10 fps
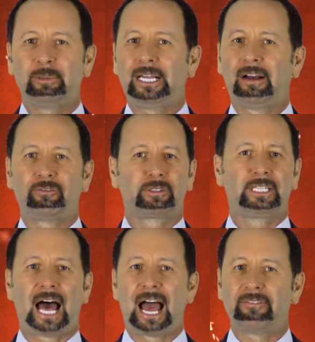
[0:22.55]
we offer
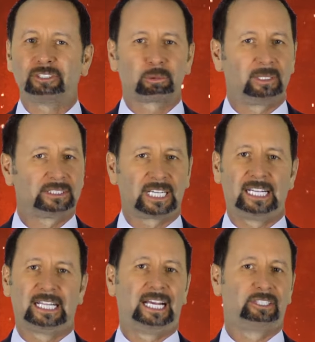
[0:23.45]
live as well as
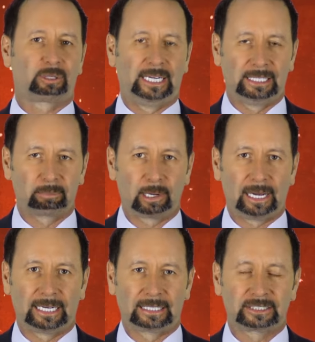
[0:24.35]
online training
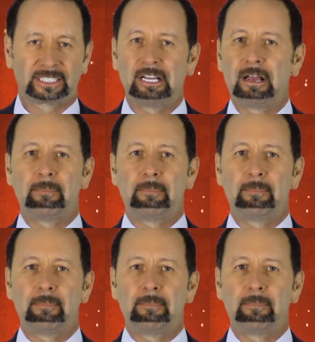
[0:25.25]
products.